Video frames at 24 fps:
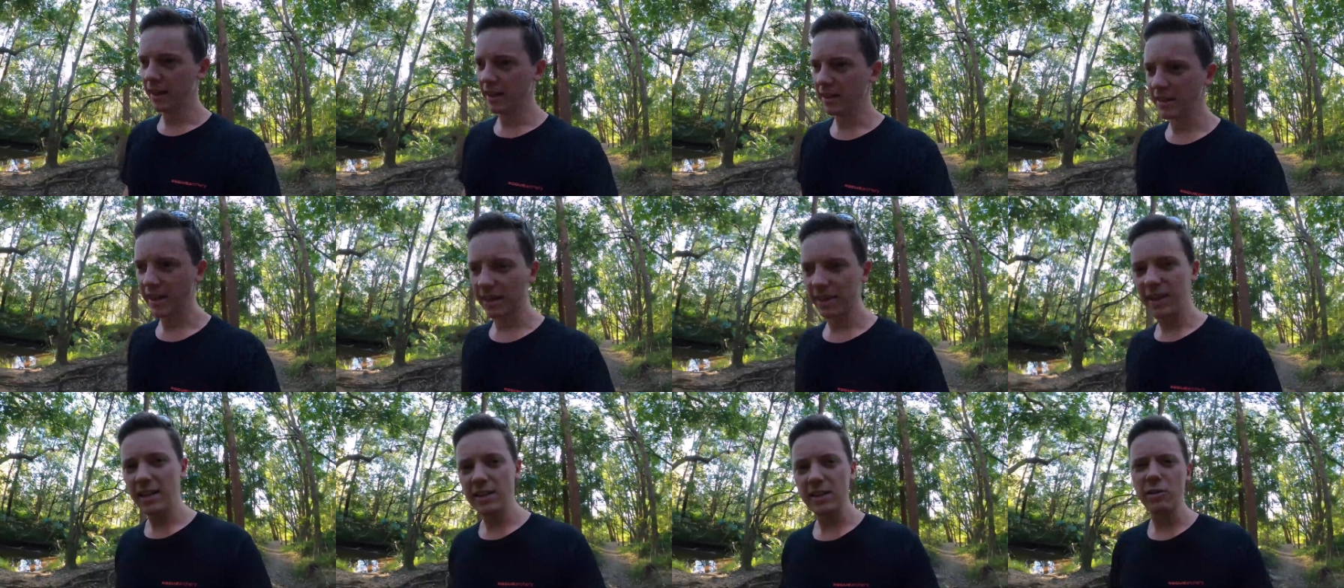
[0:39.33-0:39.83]

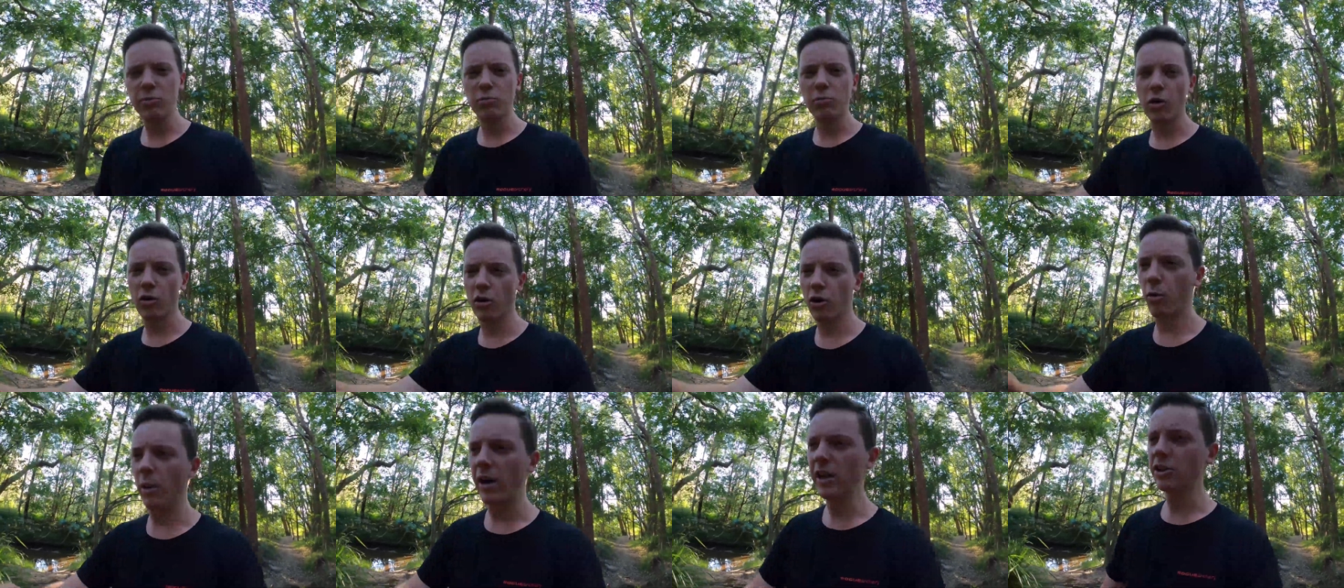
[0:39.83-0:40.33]
See, I think it's the
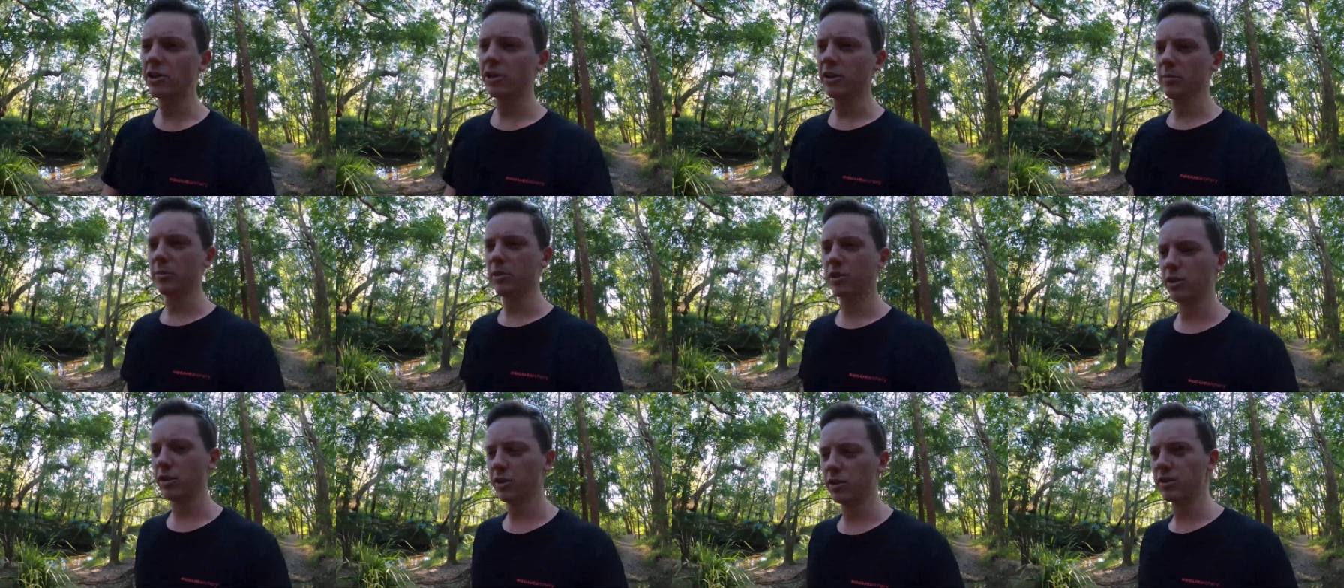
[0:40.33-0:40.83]
wrong
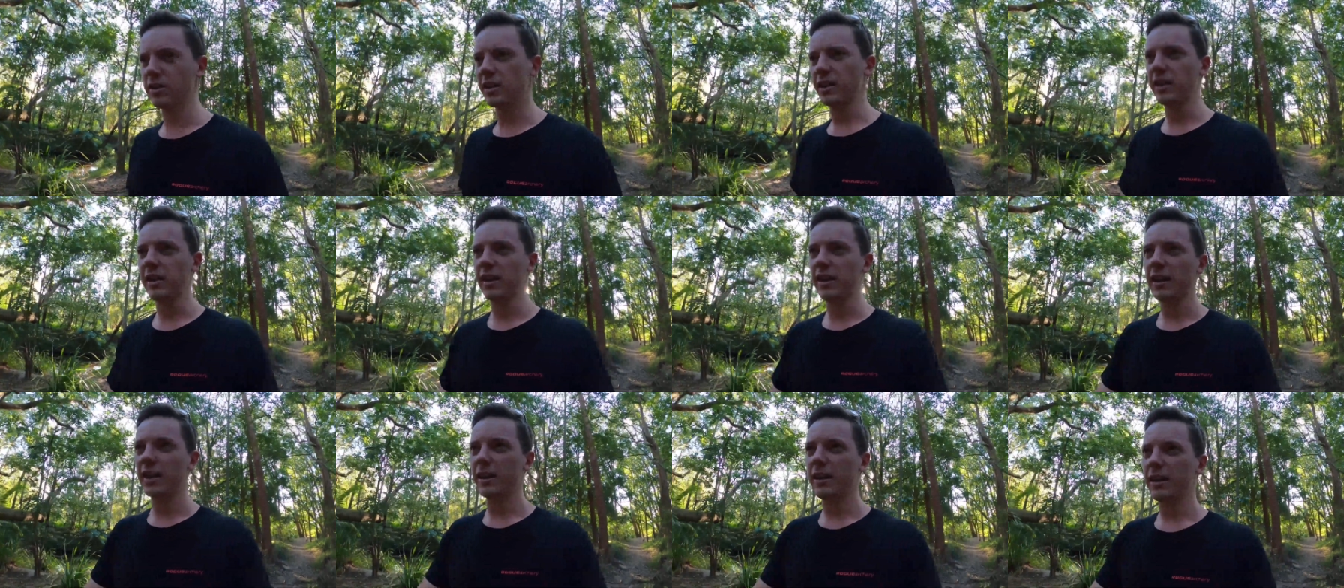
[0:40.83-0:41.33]
question because
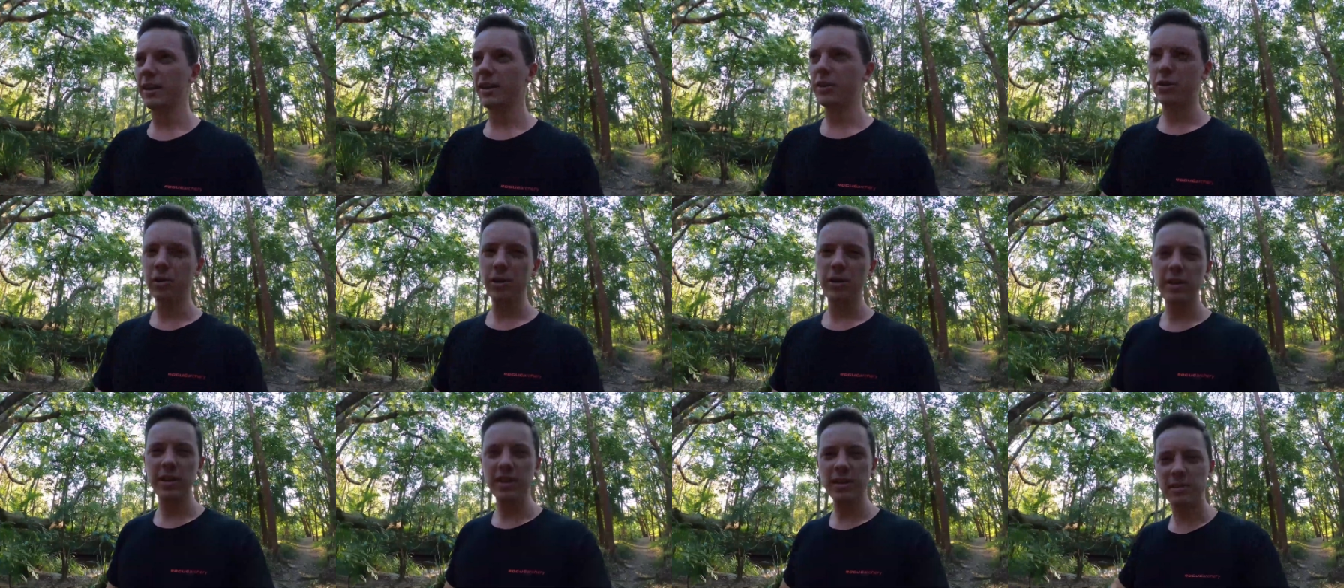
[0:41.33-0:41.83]
the
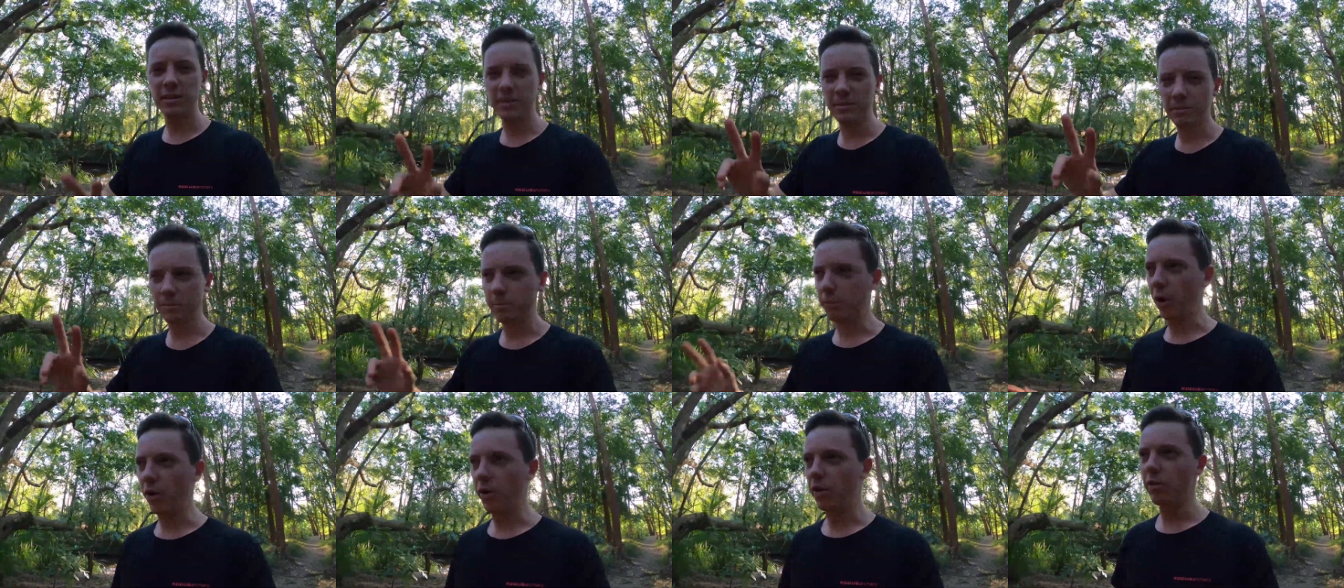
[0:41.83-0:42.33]
truth is
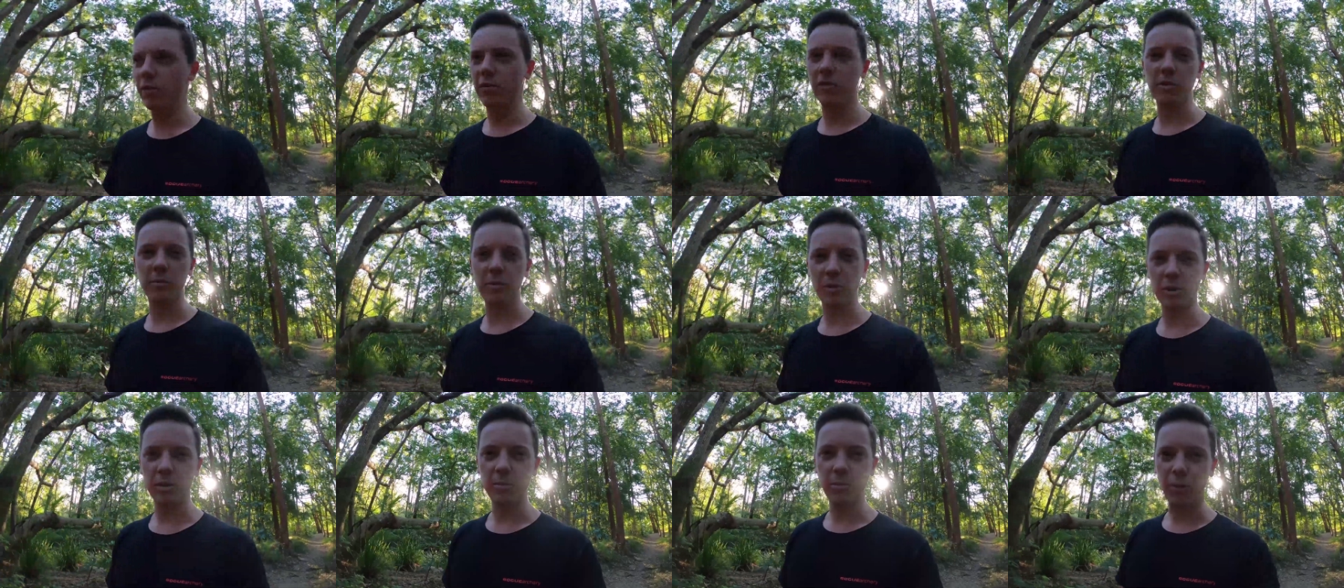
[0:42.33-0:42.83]
both of
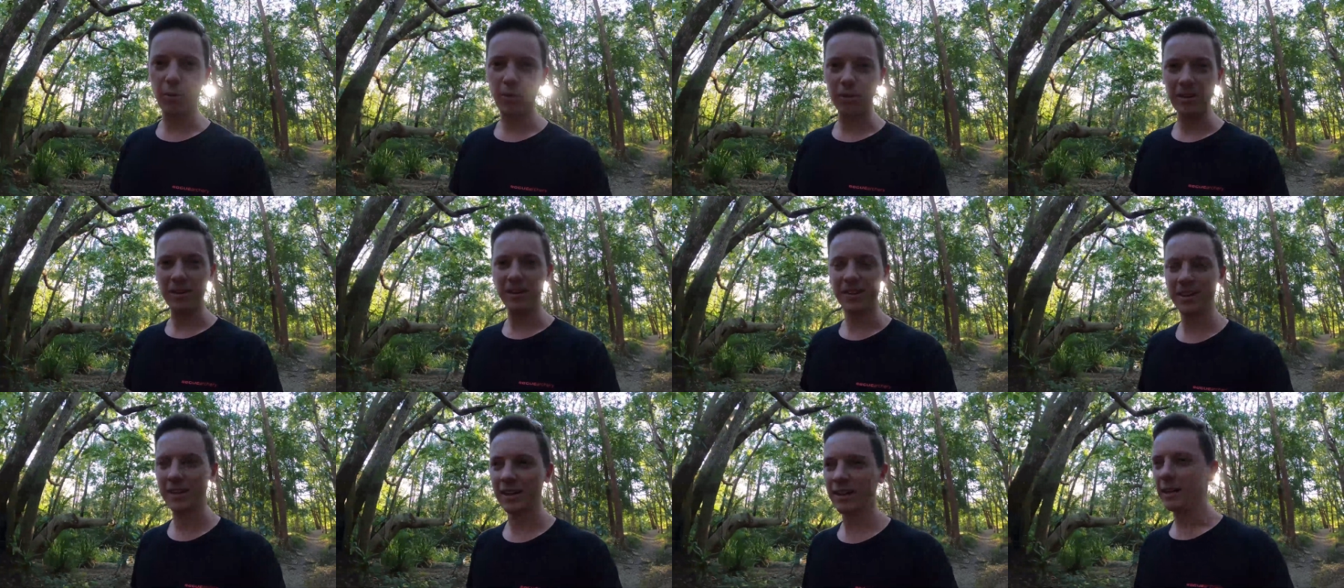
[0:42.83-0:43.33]
them are
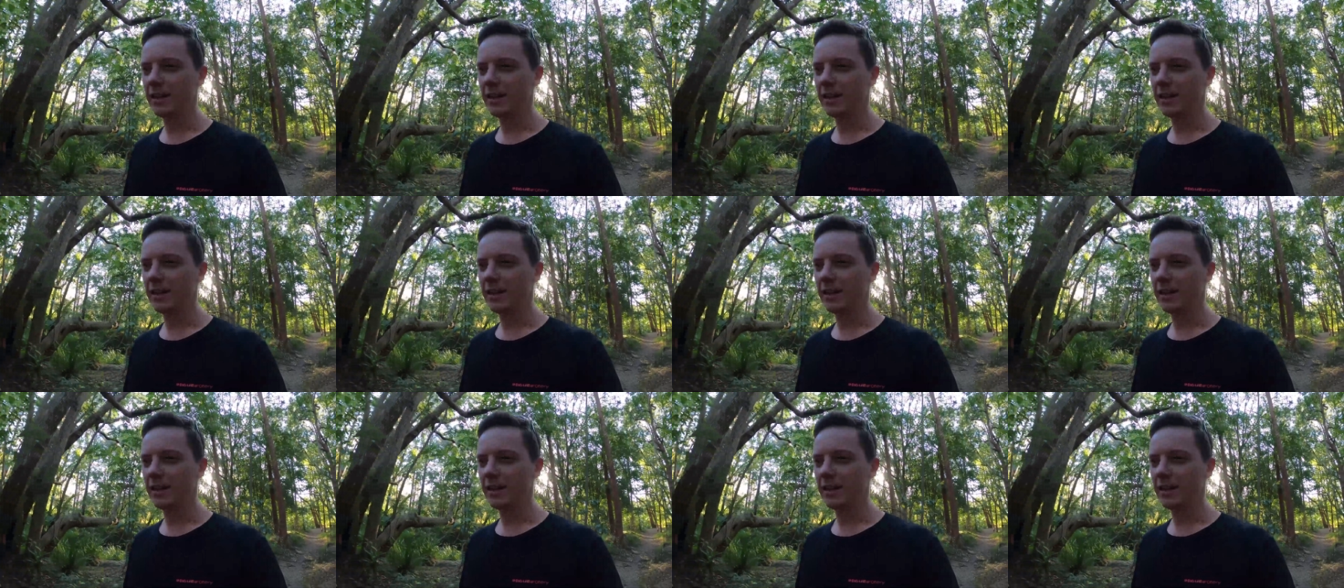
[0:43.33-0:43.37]
important.